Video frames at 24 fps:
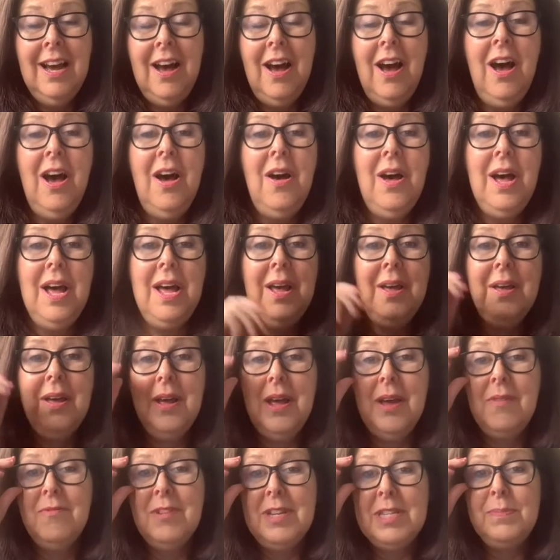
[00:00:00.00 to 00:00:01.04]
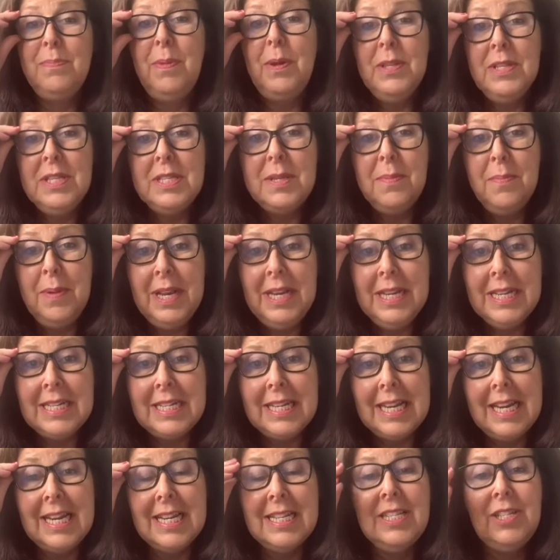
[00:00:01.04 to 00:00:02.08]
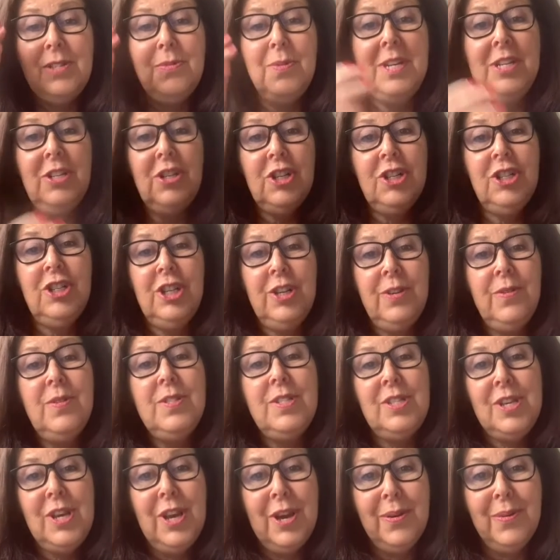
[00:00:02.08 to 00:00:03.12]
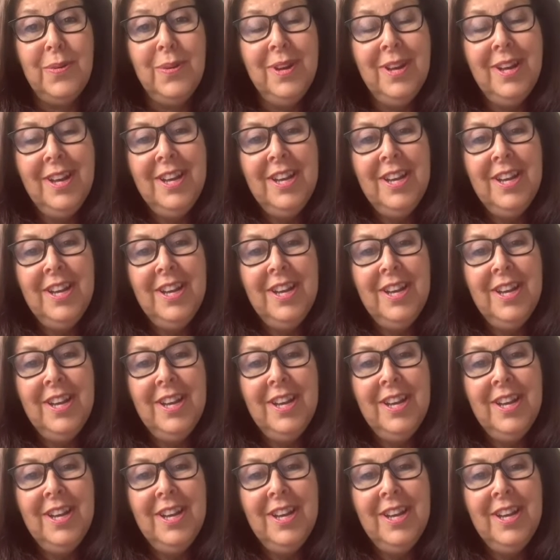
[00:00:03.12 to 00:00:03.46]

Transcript: Our responsibility is to introduce you